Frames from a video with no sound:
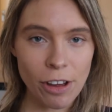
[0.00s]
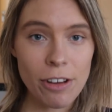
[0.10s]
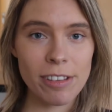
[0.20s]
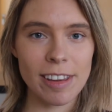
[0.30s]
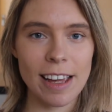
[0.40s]

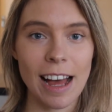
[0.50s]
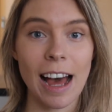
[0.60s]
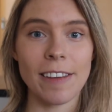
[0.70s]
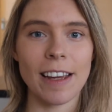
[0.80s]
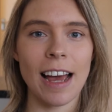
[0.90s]
those there
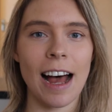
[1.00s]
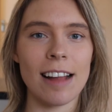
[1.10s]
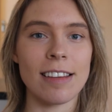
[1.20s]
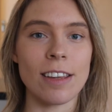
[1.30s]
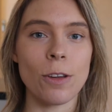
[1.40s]
are the
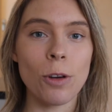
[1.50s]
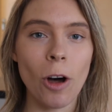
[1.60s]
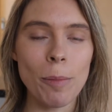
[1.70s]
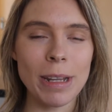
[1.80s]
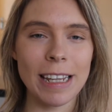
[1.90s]
cards that you
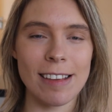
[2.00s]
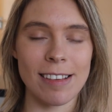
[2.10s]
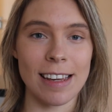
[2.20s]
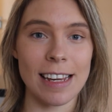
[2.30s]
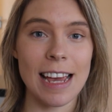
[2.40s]
commonly
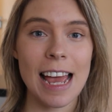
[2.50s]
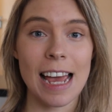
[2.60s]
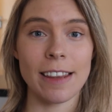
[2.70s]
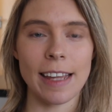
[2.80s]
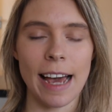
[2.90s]
see
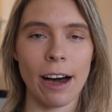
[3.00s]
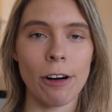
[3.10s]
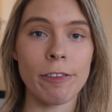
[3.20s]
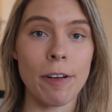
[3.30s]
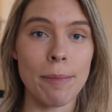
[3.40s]
in the
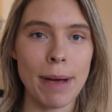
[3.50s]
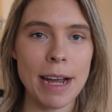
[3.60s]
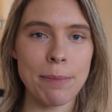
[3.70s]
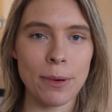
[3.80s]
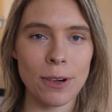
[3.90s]
elf
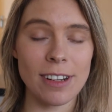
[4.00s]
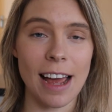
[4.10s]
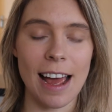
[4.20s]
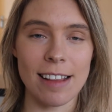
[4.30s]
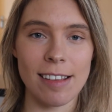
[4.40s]
main board
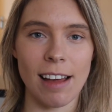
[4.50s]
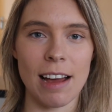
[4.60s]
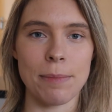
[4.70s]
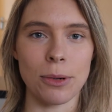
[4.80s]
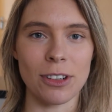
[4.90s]
and
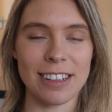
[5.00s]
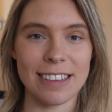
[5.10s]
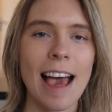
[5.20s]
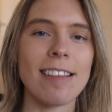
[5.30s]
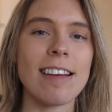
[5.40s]
sideboard.
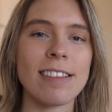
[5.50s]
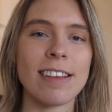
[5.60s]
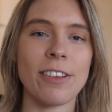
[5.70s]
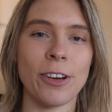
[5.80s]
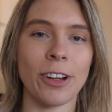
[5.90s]
As I
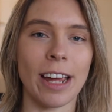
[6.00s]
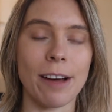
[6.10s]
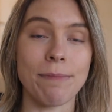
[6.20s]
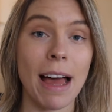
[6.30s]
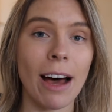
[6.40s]
said
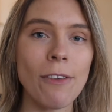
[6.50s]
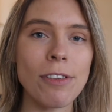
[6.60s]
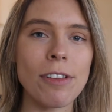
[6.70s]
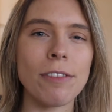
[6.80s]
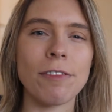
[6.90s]
earlier,
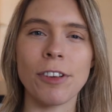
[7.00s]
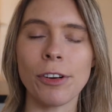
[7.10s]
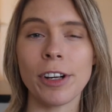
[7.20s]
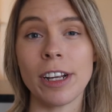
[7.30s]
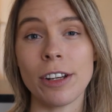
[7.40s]
Elves is a
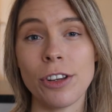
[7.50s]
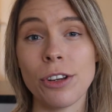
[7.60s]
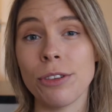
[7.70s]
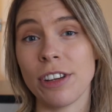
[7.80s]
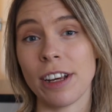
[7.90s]
very
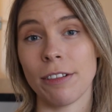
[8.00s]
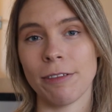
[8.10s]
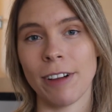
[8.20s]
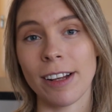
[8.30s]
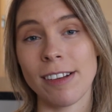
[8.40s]
new deck,
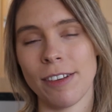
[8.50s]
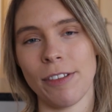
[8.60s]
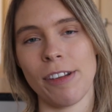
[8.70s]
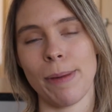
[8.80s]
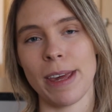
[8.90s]

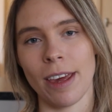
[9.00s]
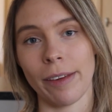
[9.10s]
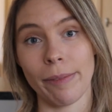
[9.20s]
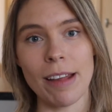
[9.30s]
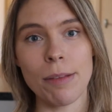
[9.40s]
relatively
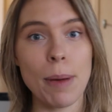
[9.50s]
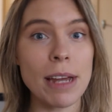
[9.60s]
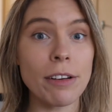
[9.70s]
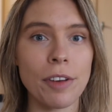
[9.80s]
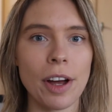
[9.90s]
speaking. It's
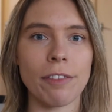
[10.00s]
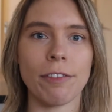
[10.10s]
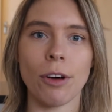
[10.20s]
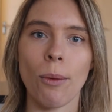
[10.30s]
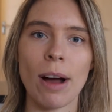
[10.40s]
been around
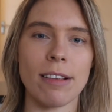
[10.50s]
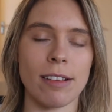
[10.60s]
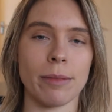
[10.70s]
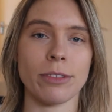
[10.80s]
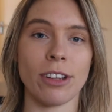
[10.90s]
for quite
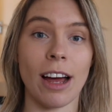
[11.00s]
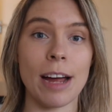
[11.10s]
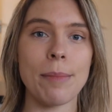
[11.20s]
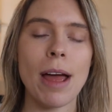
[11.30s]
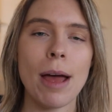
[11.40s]
some
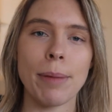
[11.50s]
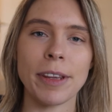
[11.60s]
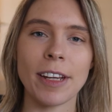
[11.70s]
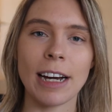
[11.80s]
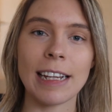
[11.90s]
time,
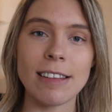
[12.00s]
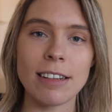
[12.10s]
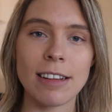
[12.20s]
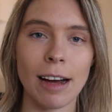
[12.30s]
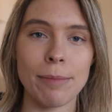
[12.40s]
but the
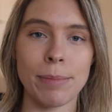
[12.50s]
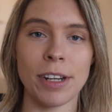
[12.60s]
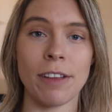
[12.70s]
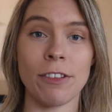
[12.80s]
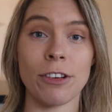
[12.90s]
Collected
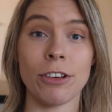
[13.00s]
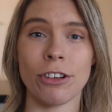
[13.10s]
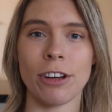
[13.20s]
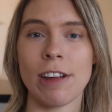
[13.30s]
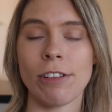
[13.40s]
Company
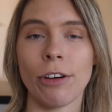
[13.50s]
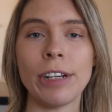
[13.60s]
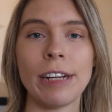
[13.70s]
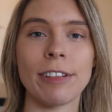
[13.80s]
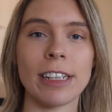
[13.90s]
version is
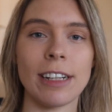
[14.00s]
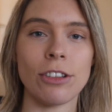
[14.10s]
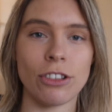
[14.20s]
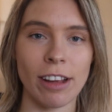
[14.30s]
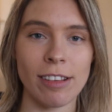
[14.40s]
only really
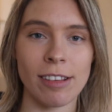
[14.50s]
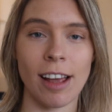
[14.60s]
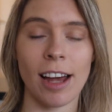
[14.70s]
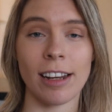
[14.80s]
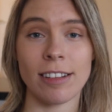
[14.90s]
just
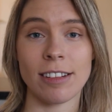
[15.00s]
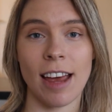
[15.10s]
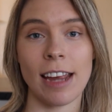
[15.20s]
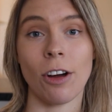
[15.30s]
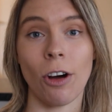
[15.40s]
starting to
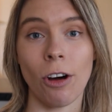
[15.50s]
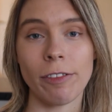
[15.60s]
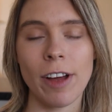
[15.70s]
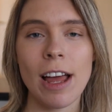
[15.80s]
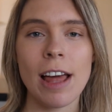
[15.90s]
take off.
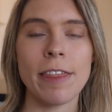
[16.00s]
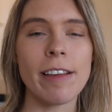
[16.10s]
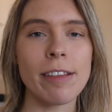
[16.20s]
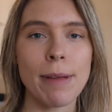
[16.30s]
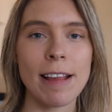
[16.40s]

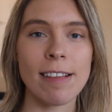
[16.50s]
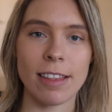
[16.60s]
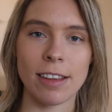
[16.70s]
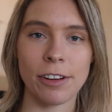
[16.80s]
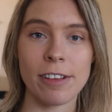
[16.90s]
This means
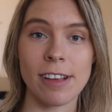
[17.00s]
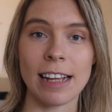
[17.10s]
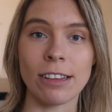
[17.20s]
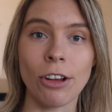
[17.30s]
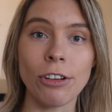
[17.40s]
that there is
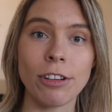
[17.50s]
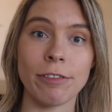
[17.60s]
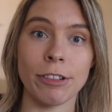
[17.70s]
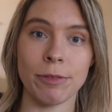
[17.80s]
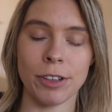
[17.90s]
a lot
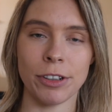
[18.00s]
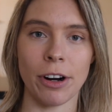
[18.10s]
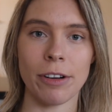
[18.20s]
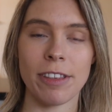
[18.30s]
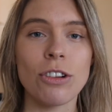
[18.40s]
of room for
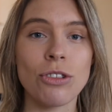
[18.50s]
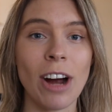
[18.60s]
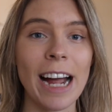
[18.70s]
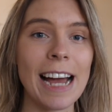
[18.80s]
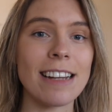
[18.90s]
growth.
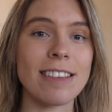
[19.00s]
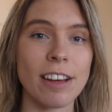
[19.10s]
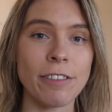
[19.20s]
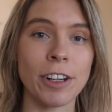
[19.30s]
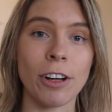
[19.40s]
Try out
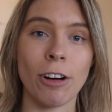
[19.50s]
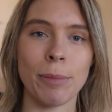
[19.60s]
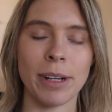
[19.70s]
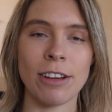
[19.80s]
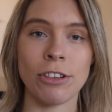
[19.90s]
different
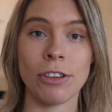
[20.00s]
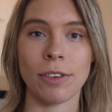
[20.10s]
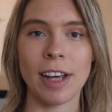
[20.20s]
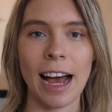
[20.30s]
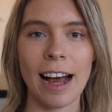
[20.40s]
combinations
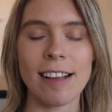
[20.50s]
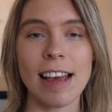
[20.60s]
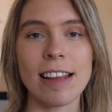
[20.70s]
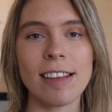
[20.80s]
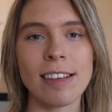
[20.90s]
of cards
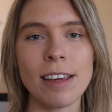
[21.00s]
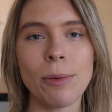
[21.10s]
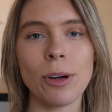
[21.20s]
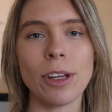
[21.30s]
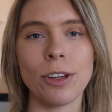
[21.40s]
and see
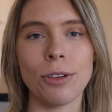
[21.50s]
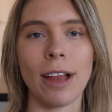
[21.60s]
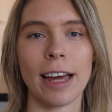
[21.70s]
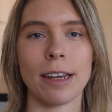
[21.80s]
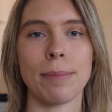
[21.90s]
what you
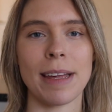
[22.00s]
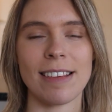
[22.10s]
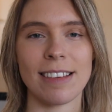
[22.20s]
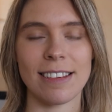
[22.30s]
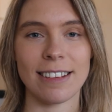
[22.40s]
like
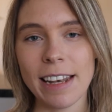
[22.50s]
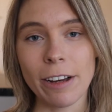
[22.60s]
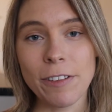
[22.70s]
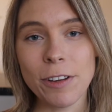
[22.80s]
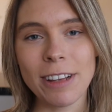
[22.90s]
best.
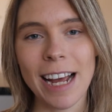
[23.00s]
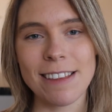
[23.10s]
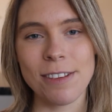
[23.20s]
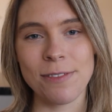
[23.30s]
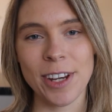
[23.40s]
Now, if you
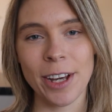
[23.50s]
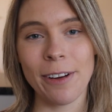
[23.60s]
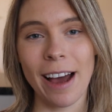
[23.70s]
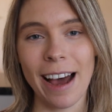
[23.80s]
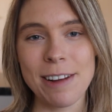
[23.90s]
liked this
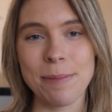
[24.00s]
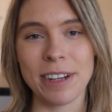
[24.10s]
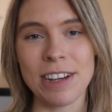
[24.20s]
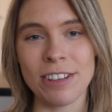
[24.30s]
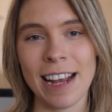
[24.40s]
video, I'd
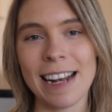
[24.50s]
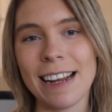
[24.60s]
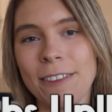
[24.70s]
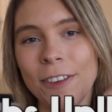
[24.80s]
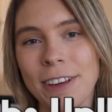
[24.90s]
appreciate
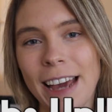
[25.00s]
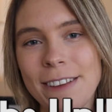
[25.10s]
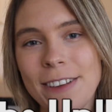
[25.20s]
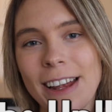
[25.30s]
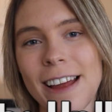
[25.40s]
it if you
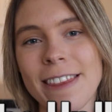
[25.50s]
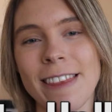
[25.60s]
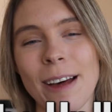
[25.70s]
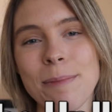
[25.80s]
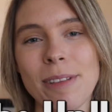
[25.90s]
gave it a
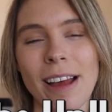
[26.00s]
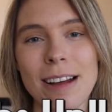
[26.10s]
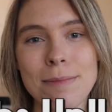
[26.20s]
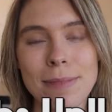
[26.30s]
thumbs up.